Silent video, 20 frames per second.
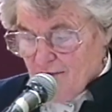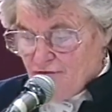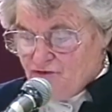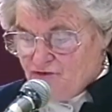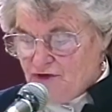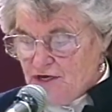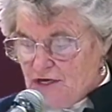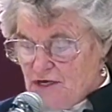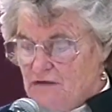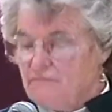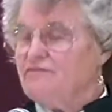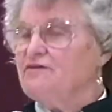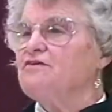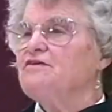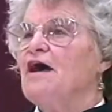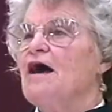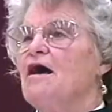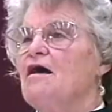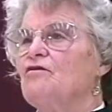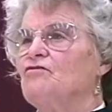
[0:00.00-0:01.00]
chair of a
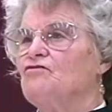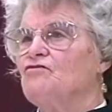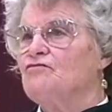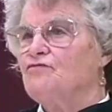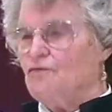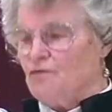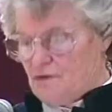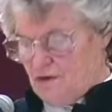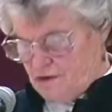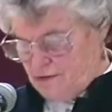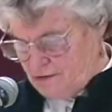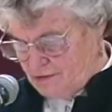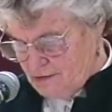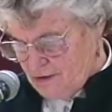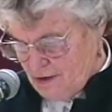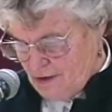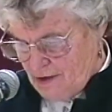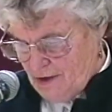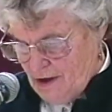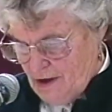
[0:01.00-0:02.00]
task force
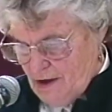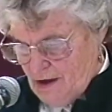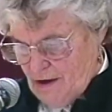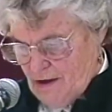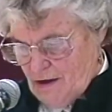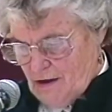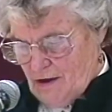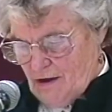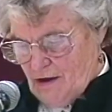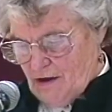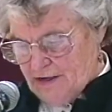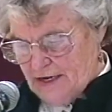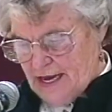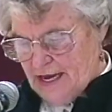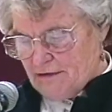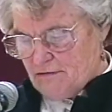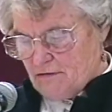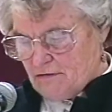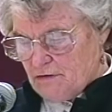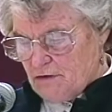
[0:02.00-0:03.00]
on
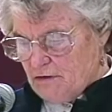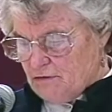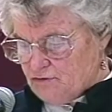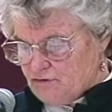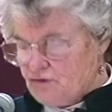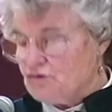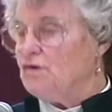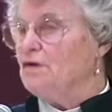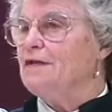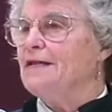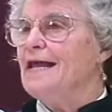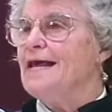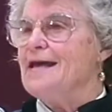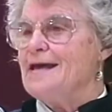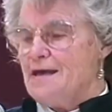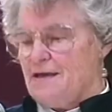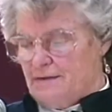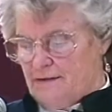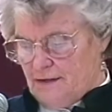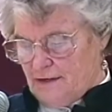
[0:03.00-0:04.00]
agricultural
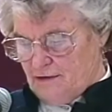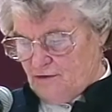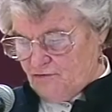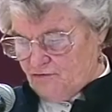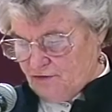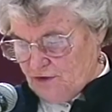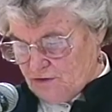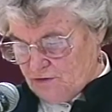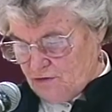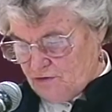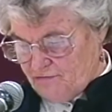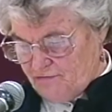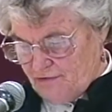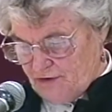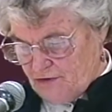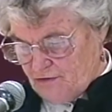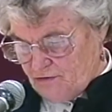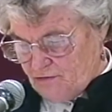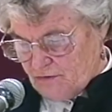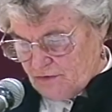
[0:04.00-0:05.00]
land and its
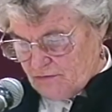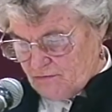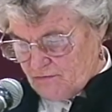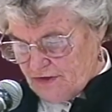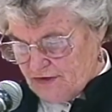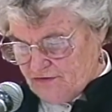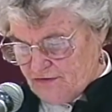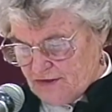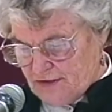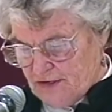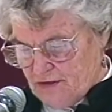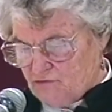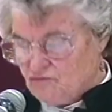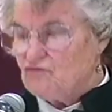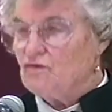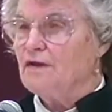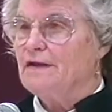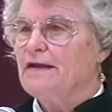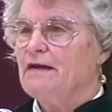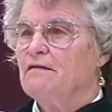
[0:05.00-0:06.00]
interface with
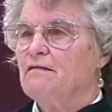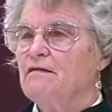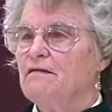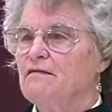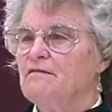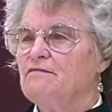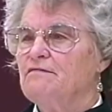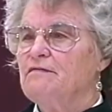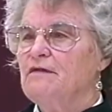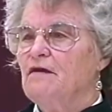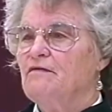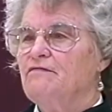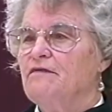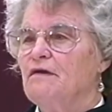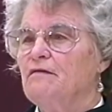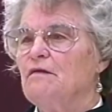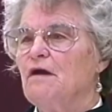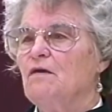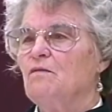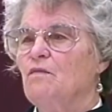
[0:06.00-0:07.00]
residential areas. Now
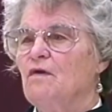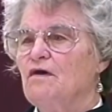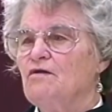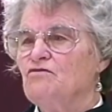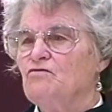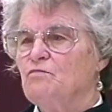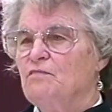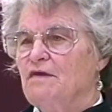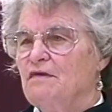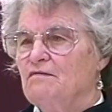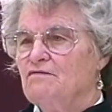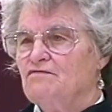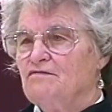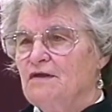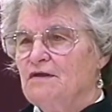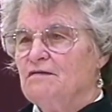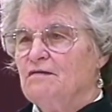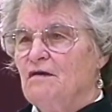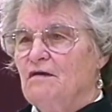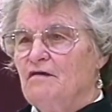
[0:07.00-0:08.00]
there I was being
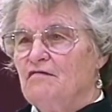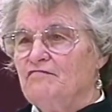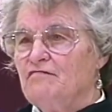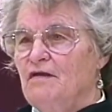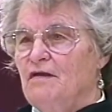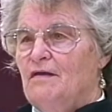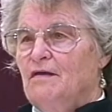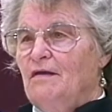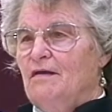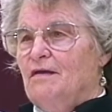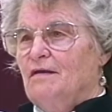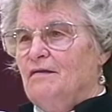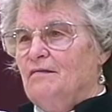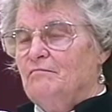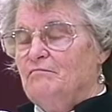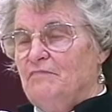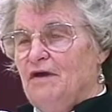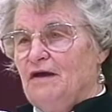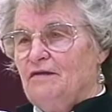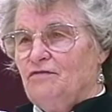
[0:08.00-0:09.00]
sent off
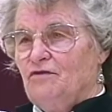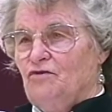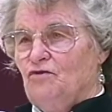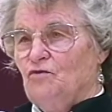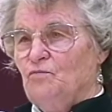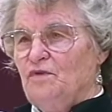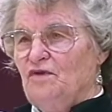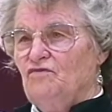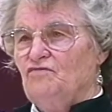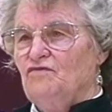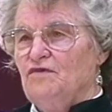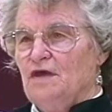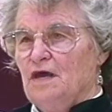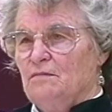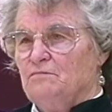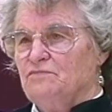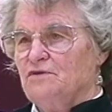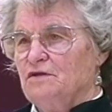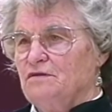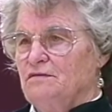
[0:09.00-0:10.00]
by the
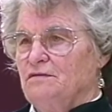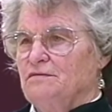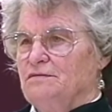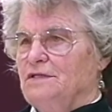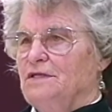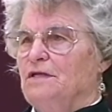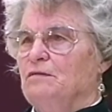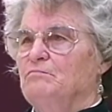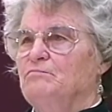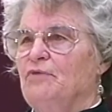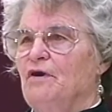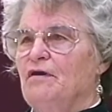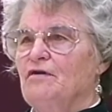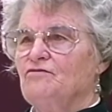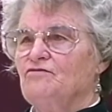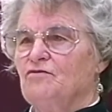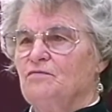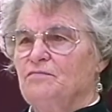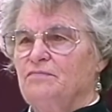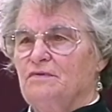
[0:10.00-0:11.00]
UBCM to do the
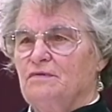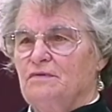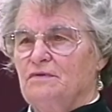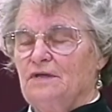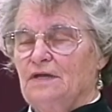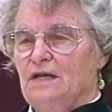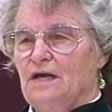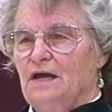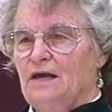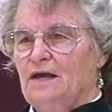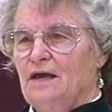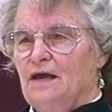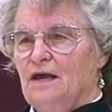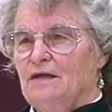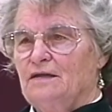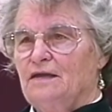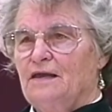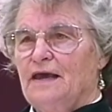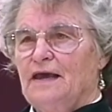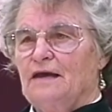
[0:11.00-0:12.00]
impossible, and I
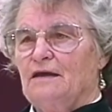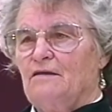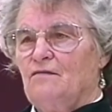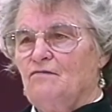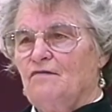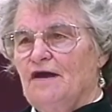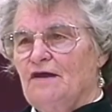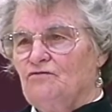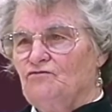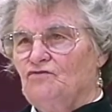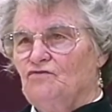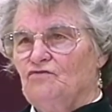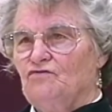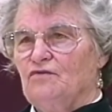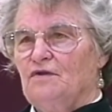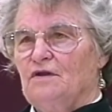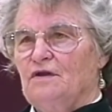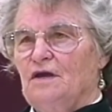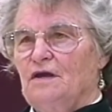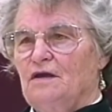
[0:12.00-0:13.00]
had cattle
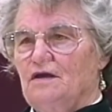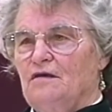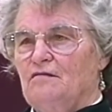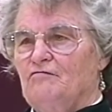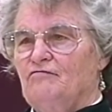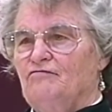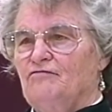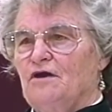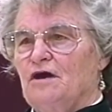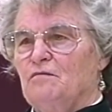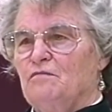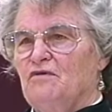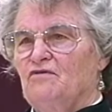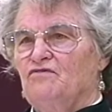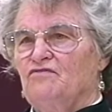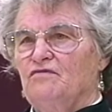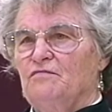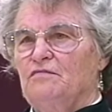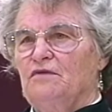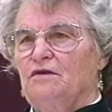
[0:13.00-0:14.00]
ranchers, and I had farmers
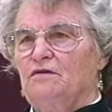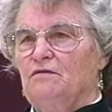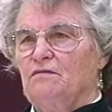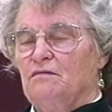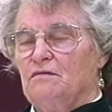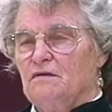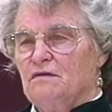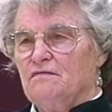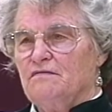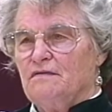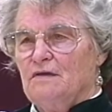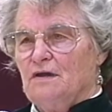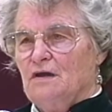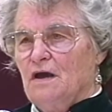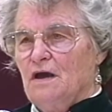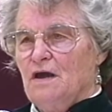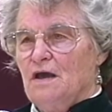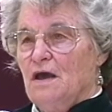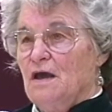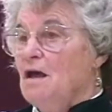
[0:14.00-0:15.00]
from the north, and
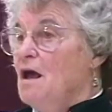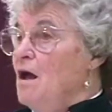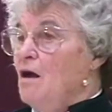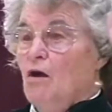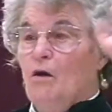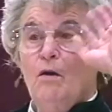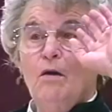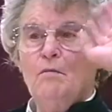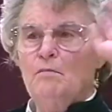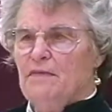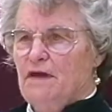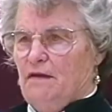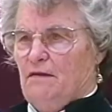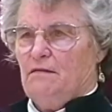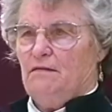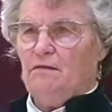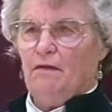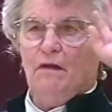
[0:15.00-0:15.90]
I had all male,